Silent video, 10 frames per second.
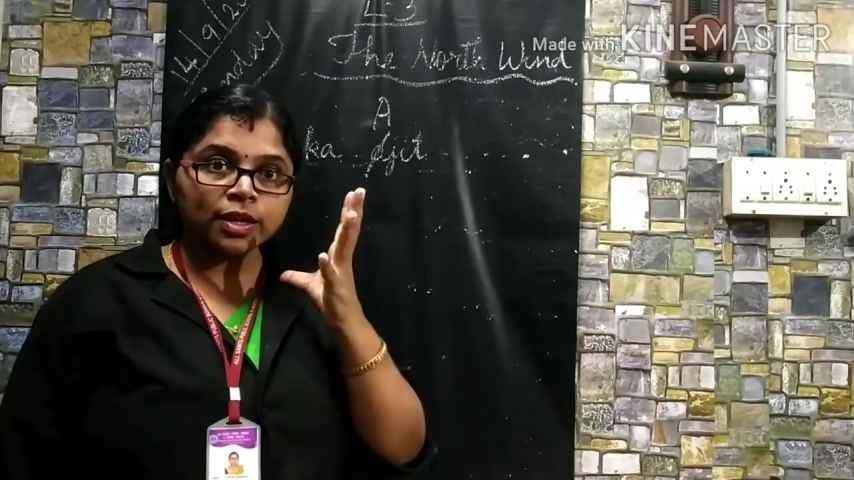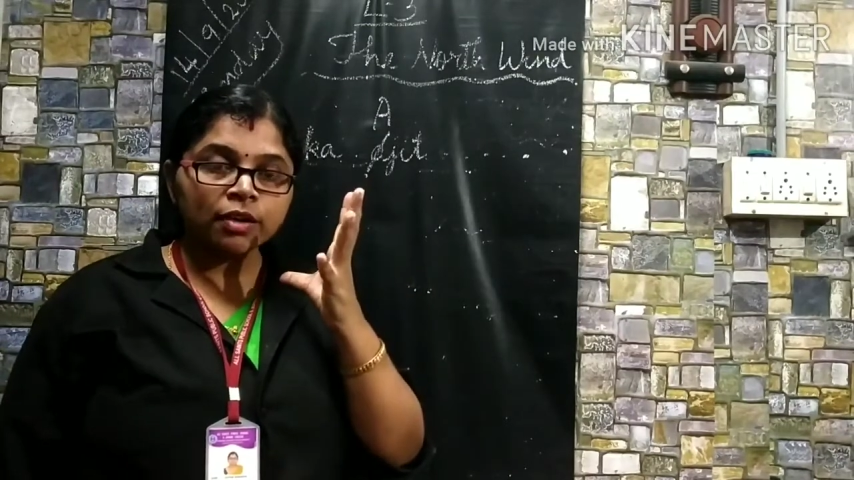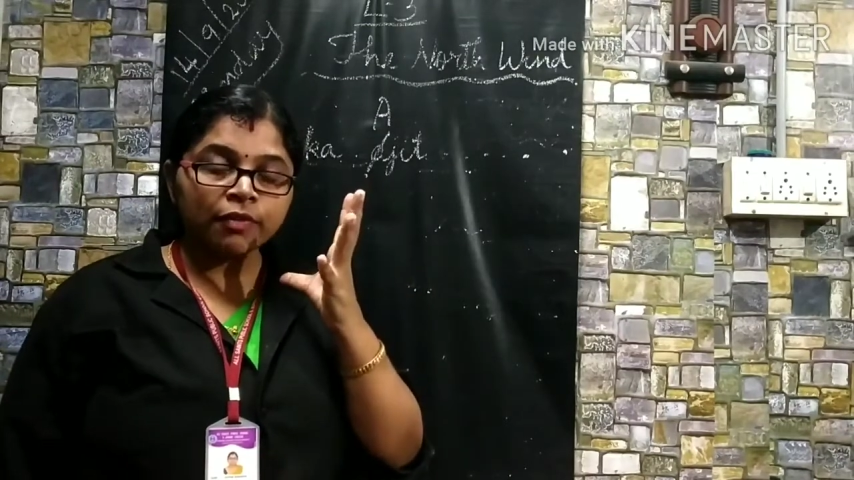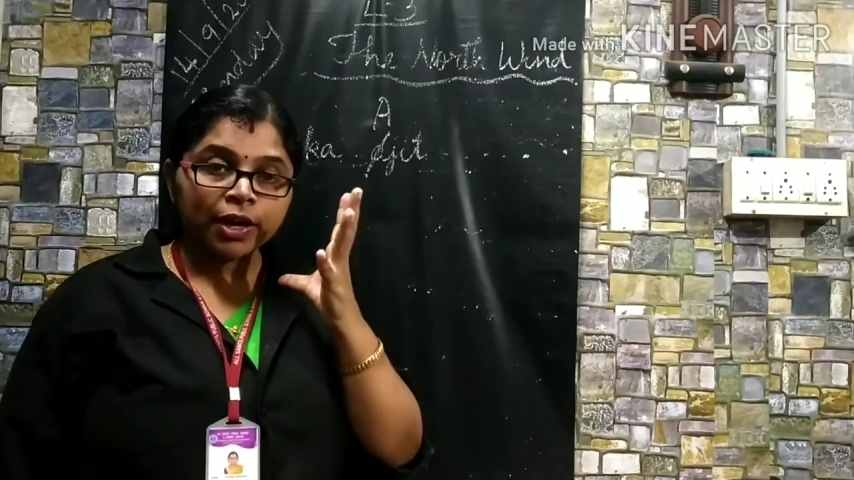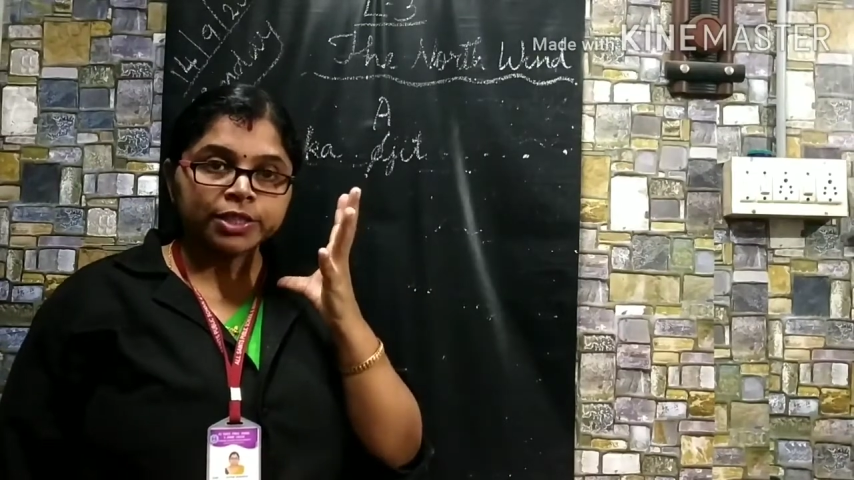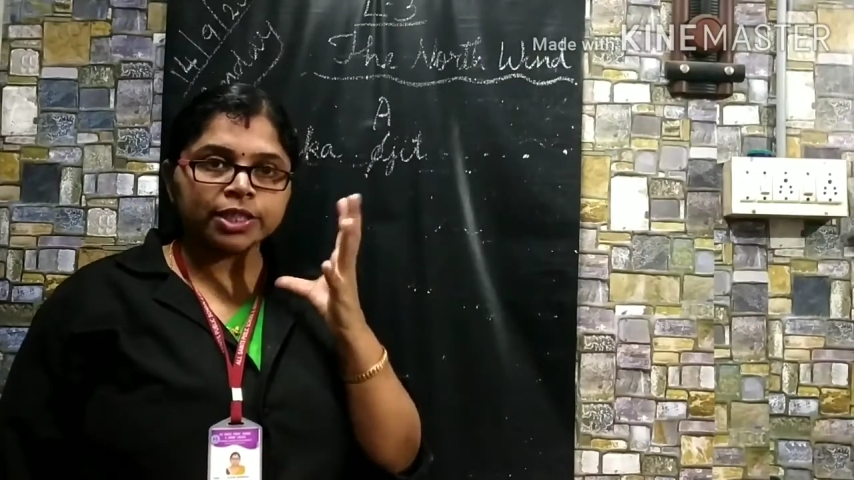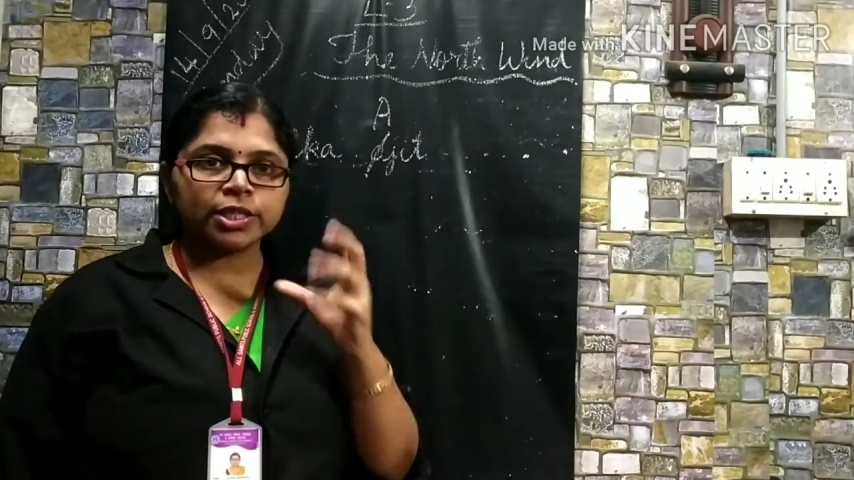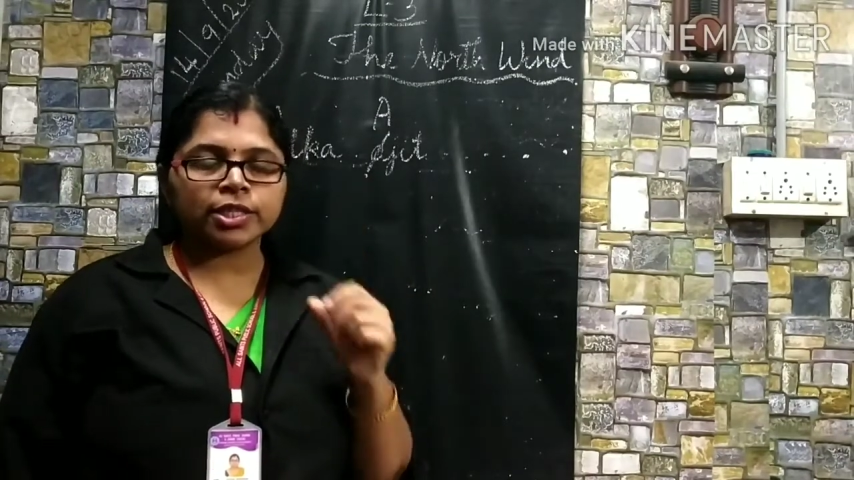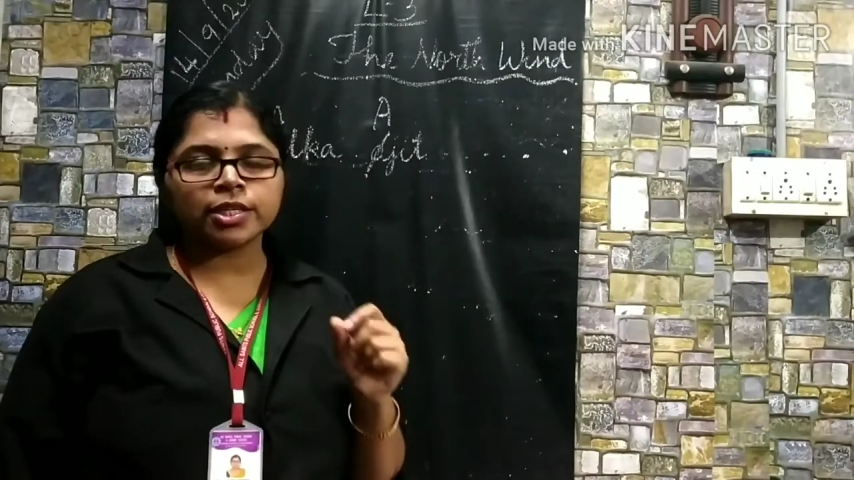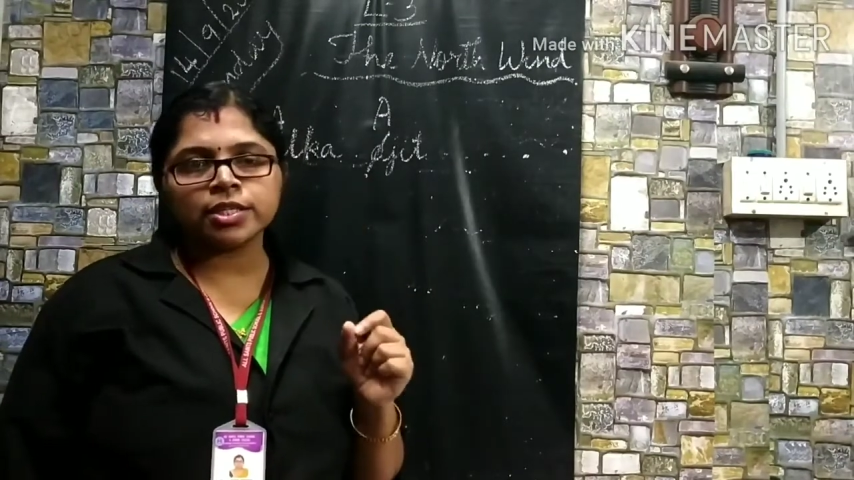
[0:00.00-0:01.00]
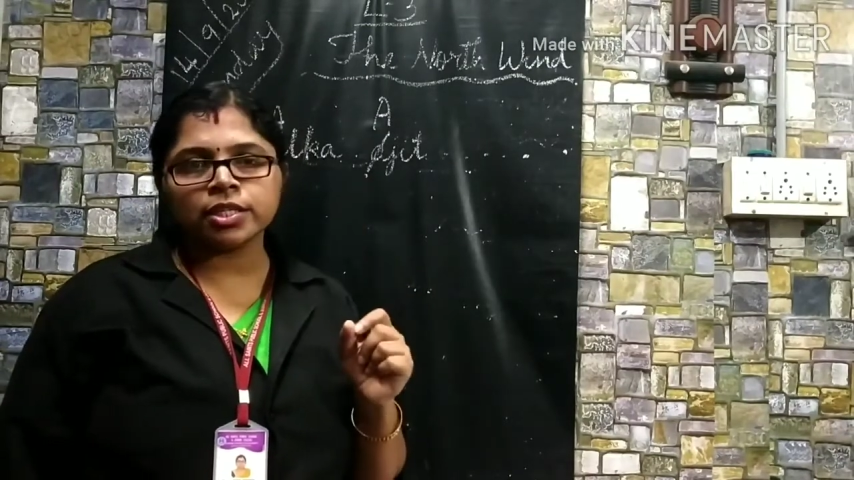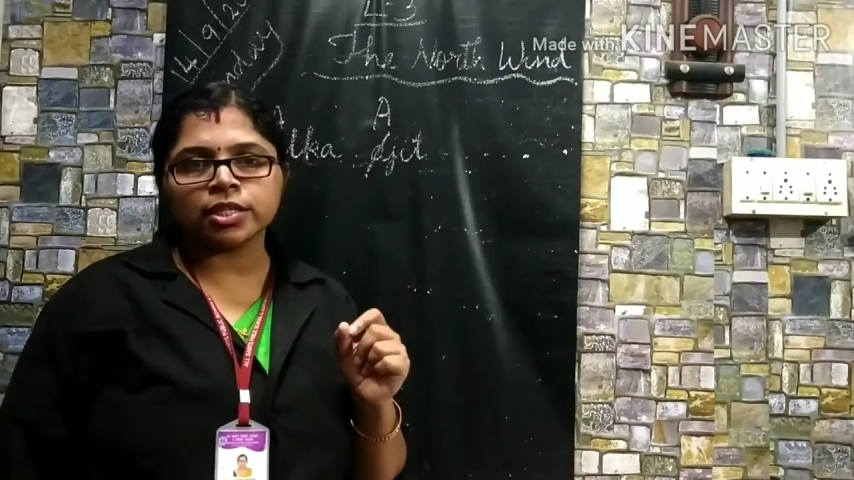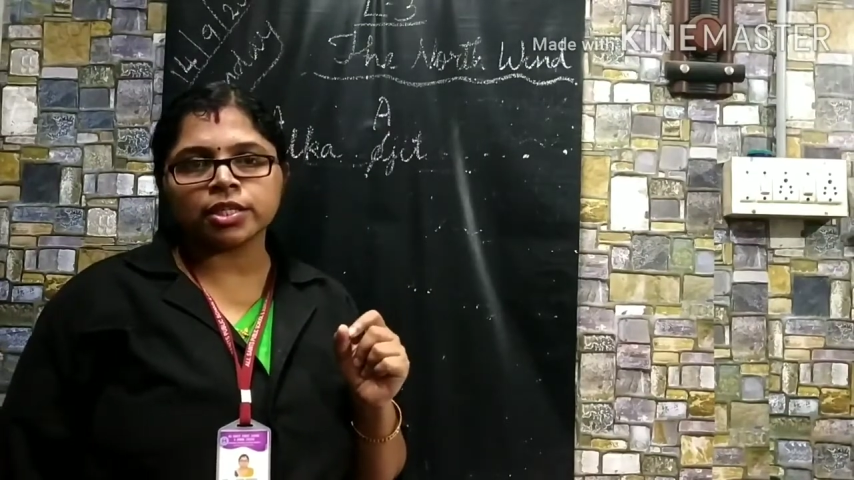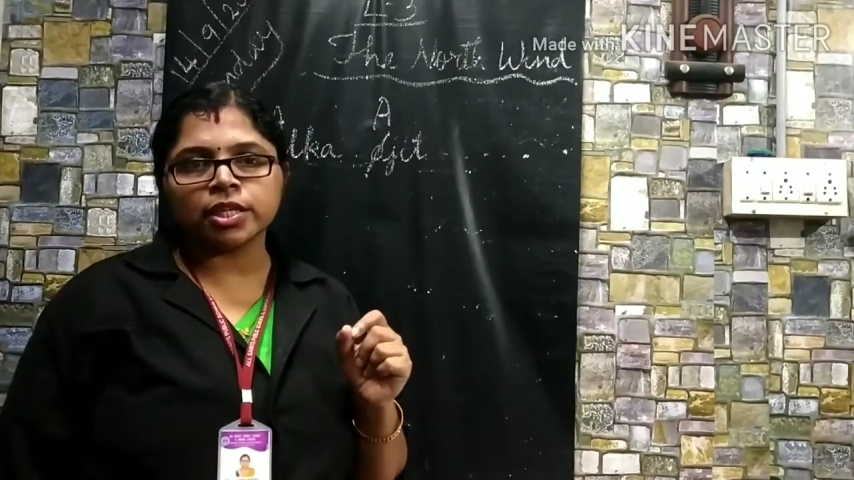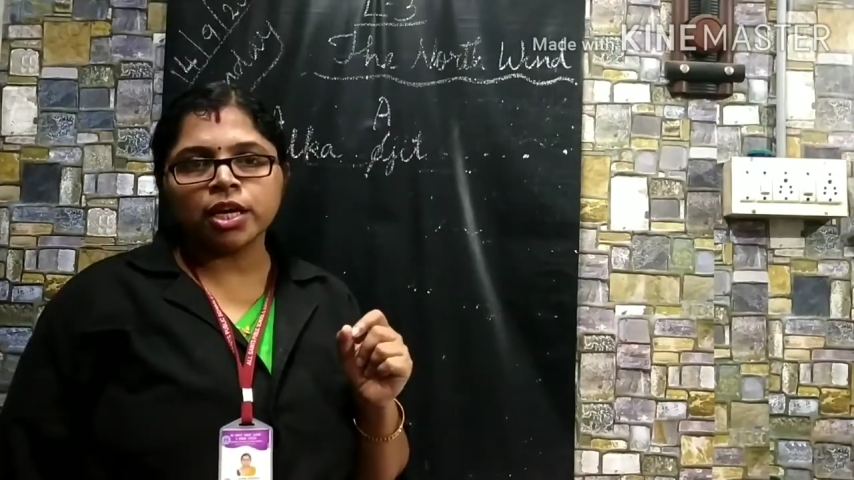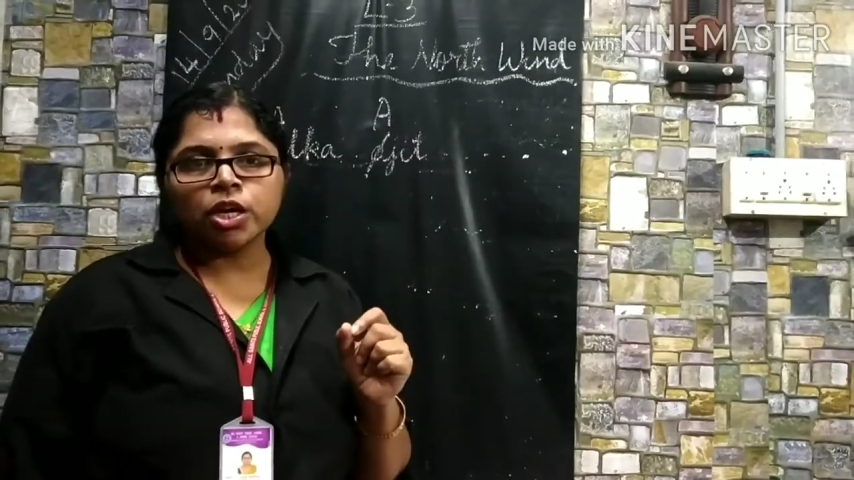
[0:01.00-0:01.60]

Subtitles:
are widened, isn't it?